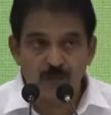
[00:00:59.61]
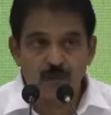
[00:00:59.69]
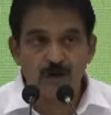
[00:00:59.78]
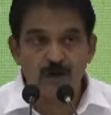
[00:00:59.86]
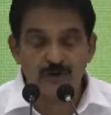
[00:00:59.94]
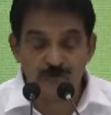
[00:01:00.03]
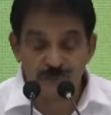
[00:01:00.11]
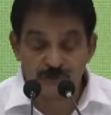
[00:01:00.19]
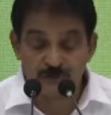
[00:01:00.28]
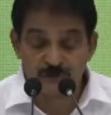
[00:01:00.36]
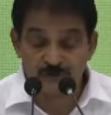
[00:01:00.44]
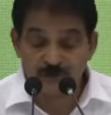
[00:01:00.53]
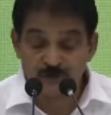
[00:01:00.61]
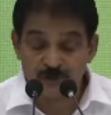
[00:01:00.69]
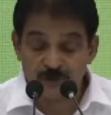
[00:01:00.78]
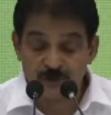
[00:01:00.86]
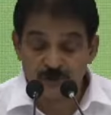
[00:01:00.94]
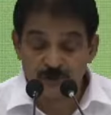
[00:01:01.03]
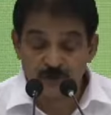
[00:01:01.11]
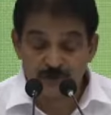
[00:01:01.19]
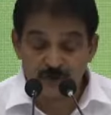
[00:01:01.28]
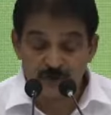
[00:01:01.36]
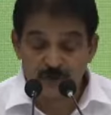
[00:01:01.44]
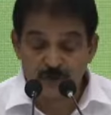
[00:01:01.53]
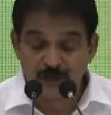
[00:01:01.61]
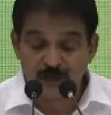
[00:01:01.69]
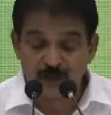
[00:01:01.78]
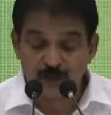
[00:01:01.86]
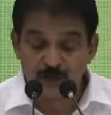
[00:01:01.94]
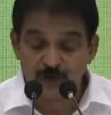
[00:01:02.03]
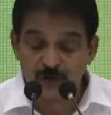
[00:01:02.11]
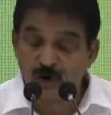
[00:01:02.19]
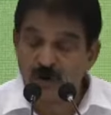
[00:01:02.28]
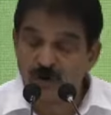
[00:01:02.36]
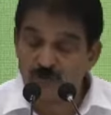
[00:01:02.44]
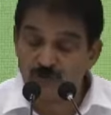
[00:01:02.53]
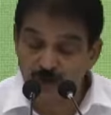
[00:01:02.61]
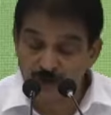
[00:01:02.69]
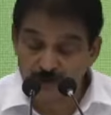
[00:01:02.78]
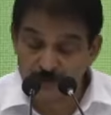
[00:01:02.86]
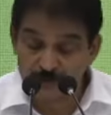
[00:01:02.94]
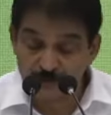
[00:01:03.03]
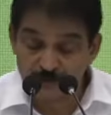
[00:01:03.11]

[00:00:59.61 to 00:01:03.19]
policies, expectation of a Congress worker,